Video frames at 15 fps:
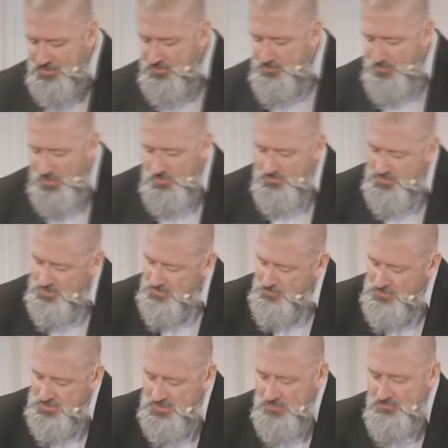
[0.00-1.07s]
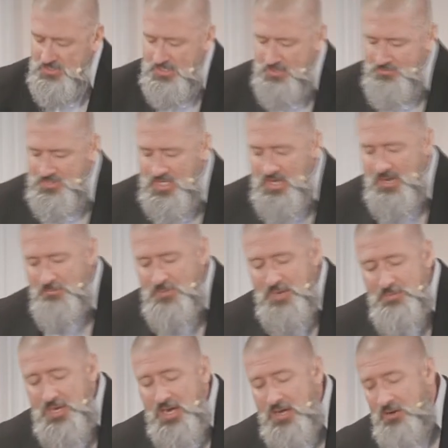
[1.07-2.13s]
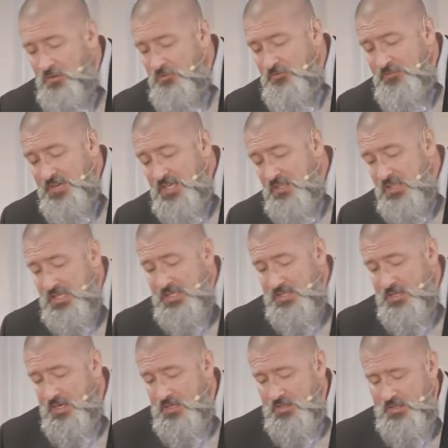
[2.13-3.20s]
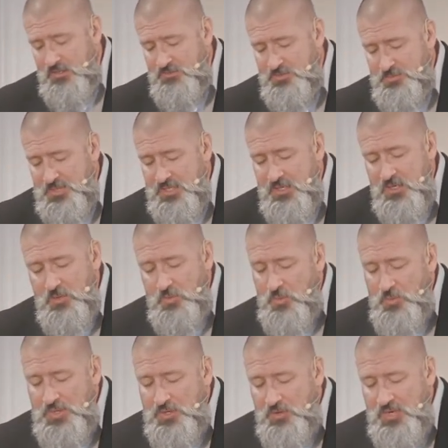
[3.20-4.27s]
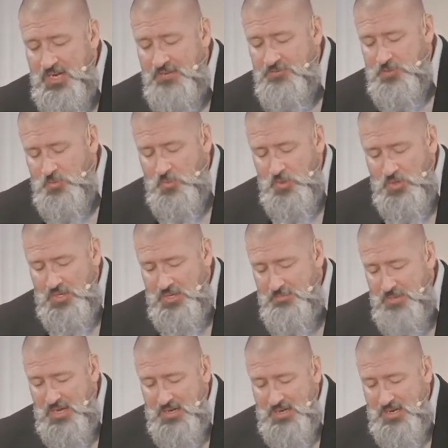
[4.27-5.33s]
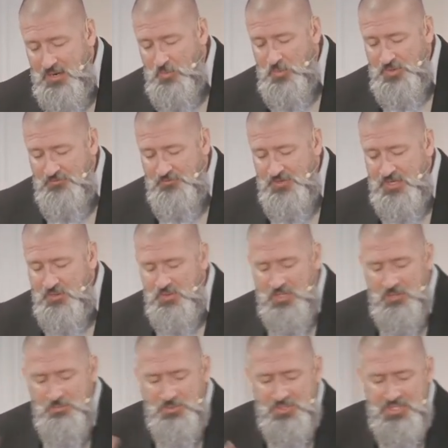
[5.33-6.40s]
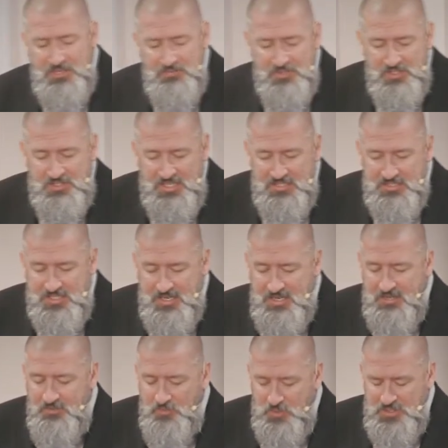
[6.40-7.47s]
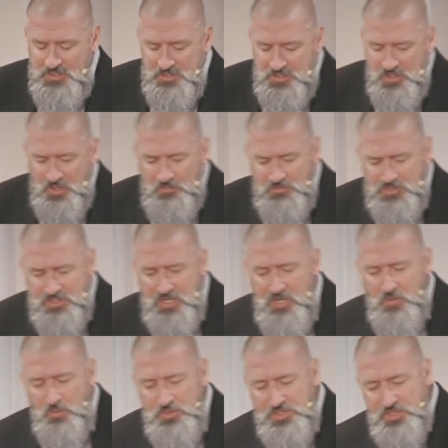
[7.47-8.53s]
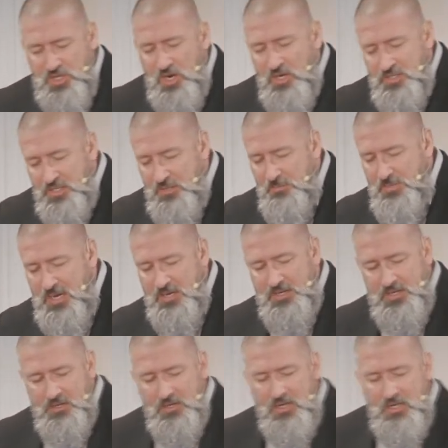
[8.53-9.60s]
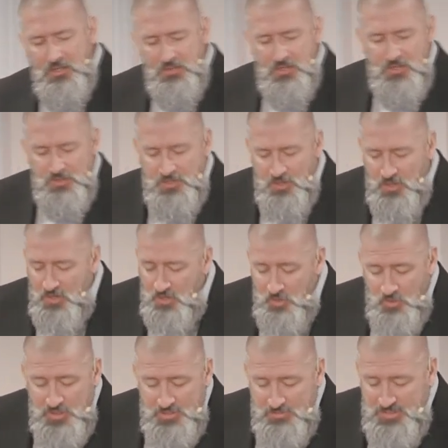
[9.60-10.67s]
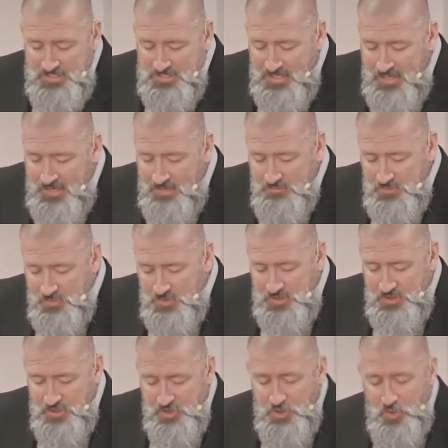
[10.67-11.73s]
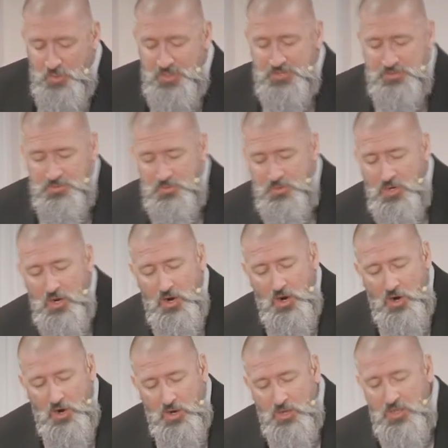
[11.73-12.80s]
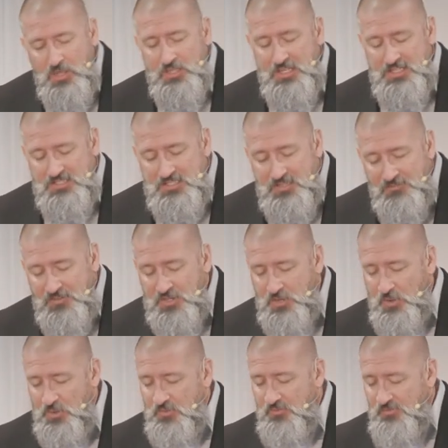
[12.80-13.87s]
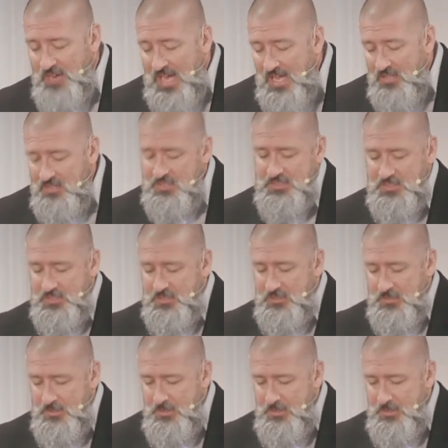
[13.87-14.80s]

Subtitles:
his promises, but sometimes maybe I don't feel like God loves me. Well, we don't have to worry about how we feel, and I believe that that's kind of what the psalmist was talking about here. There are going to be times when you're going through hard and difficult valleys,